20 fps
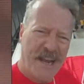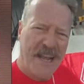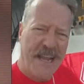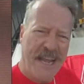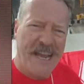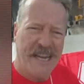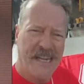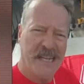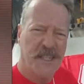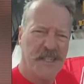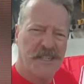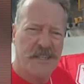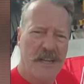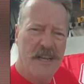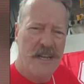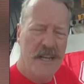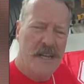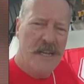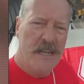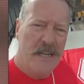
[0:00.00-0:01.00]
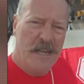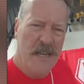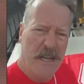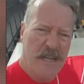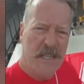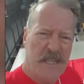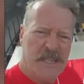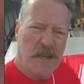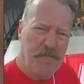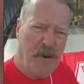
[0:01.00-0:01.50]
shouting at us,
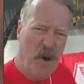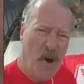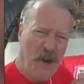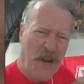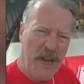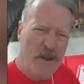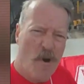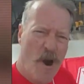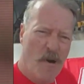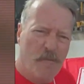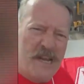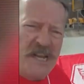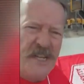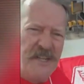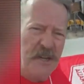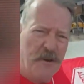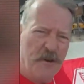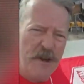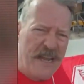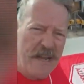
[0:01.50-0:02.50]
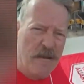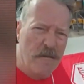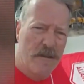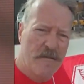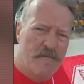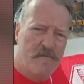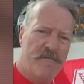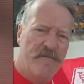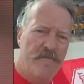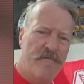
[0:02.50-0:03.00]
supporting what we're
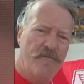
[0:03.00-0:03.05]
doing.